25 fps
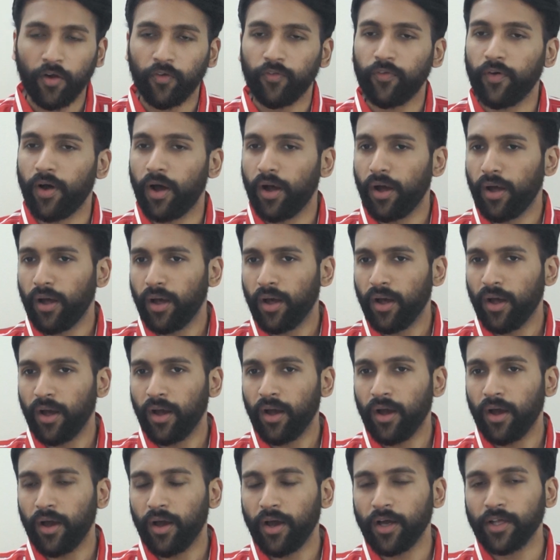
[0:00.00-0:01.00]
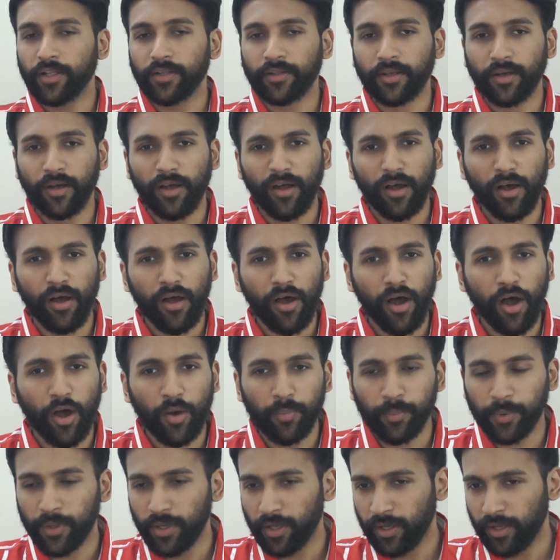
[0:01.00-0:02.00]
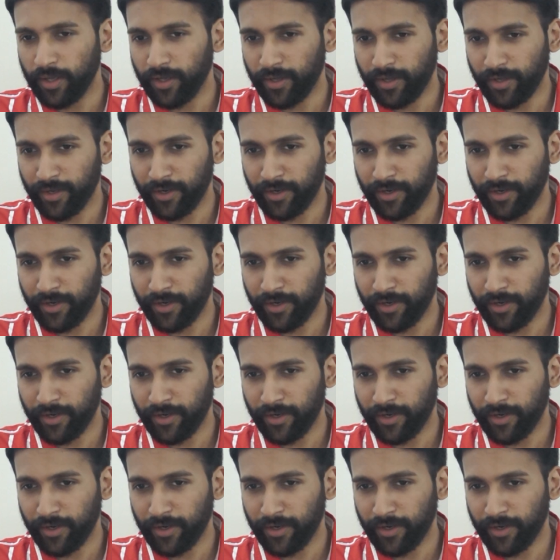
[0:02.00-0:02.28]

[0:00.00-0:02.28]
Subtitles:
Vatapi